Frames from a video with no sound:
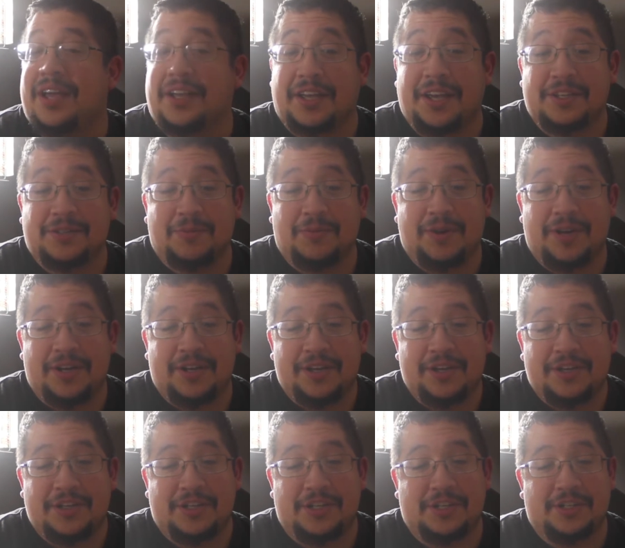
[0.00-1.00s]
And guess what?
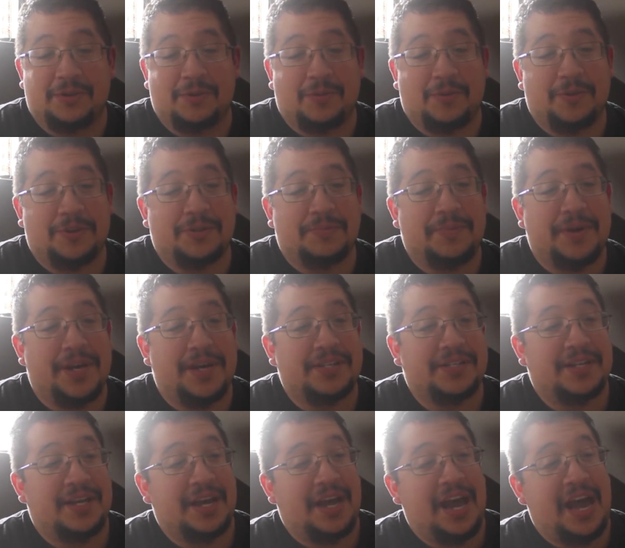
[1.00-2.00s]
She's the world's
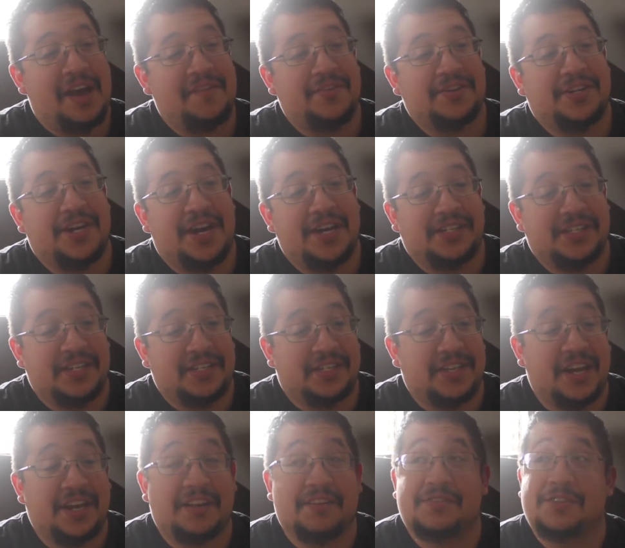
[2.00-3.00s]
best advertising
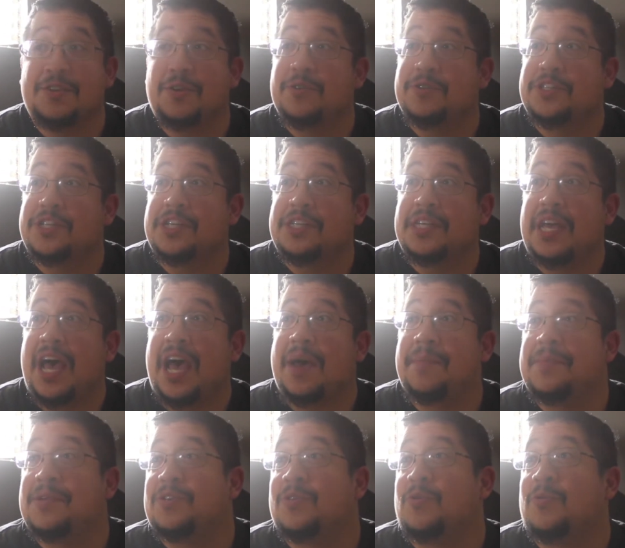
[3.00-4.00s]
executive. So she's
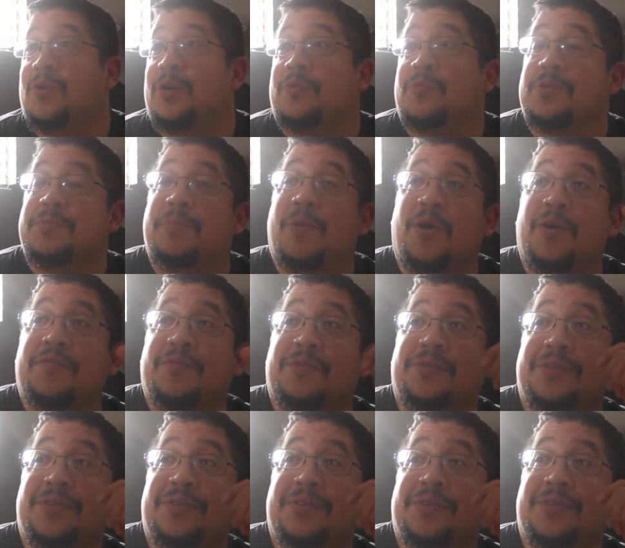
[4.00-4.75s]
happy to work with Marvel.